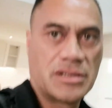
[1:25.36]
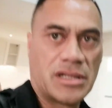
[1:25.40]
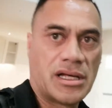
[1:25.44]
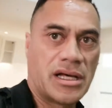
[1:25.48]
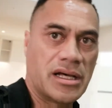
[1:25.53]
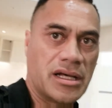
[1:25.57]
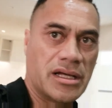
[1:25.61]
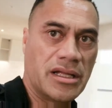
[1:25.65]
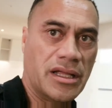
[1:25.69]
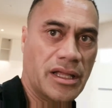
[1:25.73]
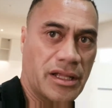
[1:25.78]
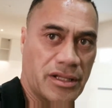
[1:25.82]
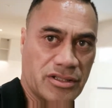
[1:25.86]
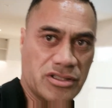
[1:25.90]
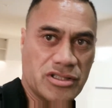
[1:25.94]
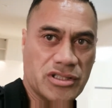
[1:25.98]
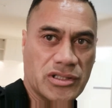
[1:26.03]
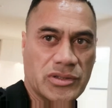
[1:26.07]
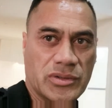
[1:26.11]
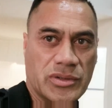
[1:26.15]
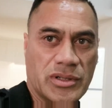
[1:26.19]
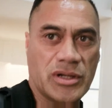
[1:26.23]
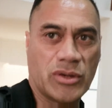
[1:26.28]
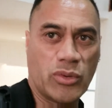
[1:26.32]
uh,
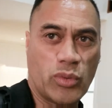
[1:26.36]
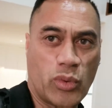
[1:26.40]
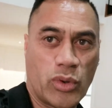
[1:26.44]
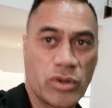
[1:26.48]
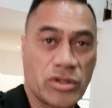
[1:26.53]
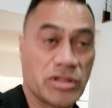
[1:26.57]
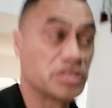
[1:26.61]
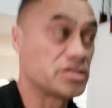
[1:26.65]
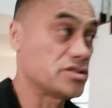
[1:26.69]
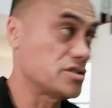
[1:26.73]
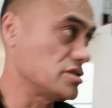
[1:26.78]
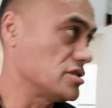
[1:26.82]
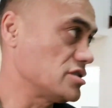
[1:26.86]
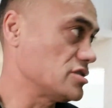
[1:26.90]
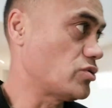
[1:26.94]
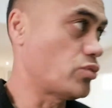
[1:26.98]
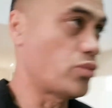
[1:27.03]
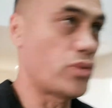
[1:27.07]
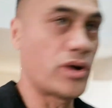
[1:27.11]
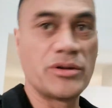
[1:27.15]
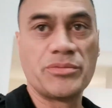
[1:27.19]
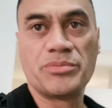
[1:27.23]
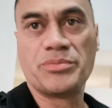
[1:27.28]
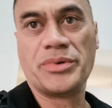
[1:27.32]
into a. This is a
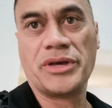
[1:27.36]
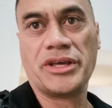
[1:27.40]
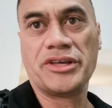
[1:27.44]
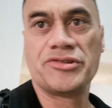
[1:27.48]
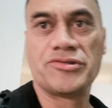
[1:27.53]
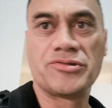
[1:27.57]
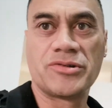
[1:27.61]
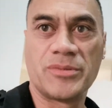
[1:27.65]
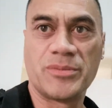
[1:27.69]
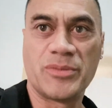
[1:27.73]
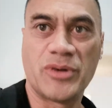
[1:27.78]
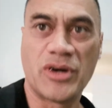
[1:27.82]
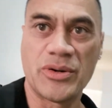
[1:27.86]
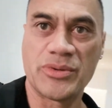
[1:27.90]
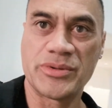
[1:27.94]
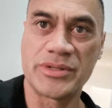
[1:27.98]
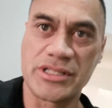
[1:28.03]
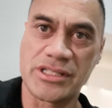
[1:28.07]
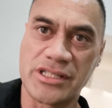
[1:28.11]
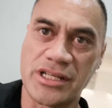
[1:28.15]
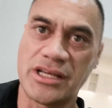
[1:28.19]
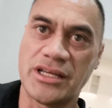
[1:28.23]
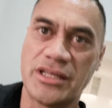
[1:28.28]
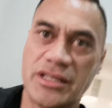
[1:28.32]
one bedroom, I would
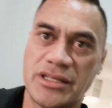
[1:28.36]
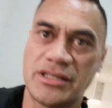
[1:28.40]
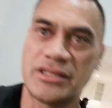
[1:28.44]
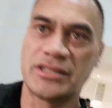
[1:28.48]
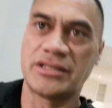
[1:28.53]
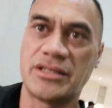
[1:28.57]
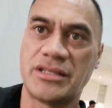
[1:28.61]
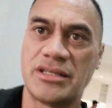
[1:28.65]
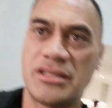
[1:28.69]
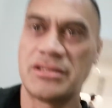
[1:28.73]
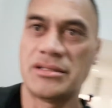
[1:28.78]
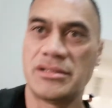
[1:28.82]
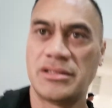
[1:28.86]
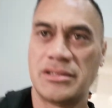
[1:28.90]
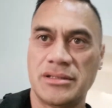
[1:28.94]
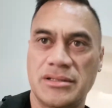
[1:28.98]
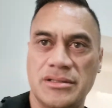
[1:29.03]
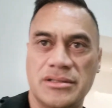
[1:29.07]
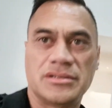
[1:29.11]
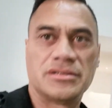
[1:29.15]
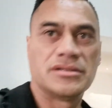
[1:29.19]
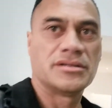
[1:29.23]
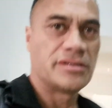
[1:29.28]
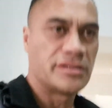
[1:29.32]
say.
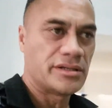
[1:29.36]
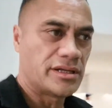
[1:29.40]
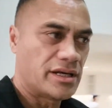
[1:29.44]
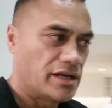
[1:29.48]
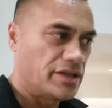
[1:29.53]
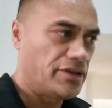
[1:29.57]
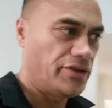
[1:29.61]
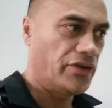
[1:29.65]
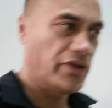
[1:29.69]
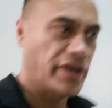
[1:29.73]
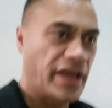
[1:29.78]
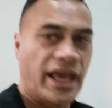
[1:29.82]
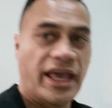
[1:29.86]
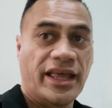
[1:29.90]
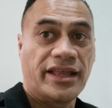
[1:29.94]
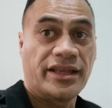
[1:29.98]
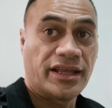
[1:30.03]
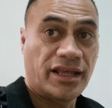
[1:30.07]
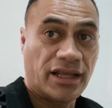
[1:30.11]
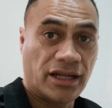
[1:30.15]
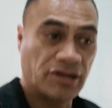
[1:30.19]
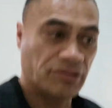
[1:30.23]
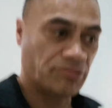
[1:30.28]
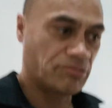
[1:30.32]
Uh, you can
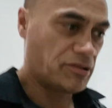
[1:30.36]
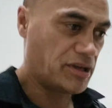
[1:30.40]
get it